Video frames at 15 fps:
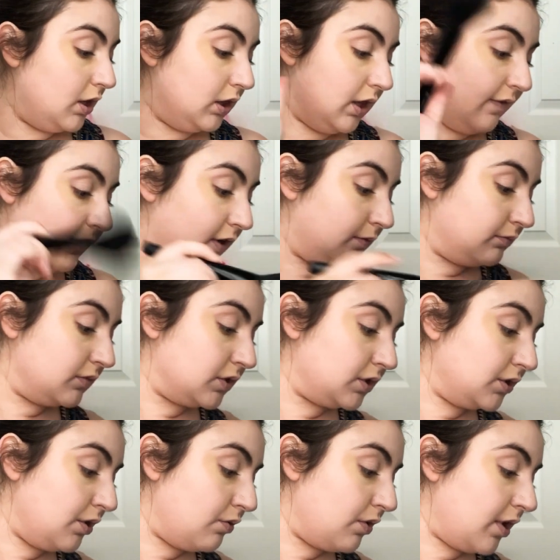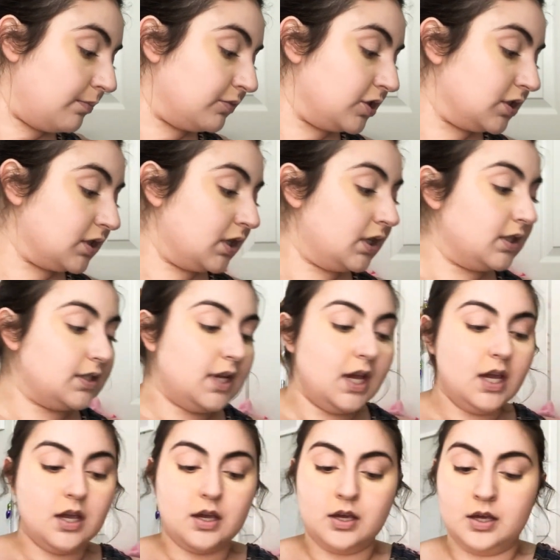Love it. So I'm just gonna
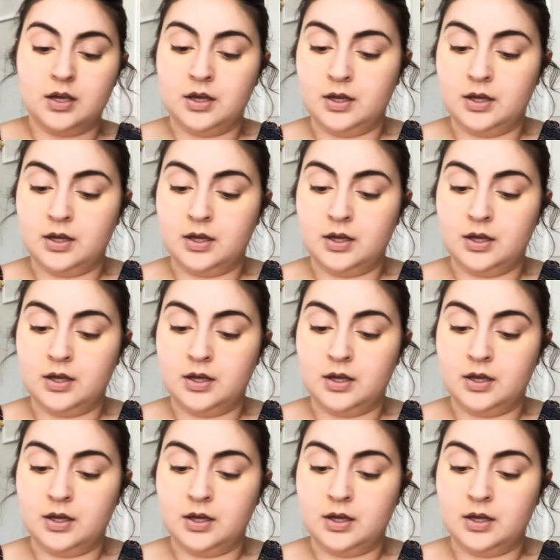take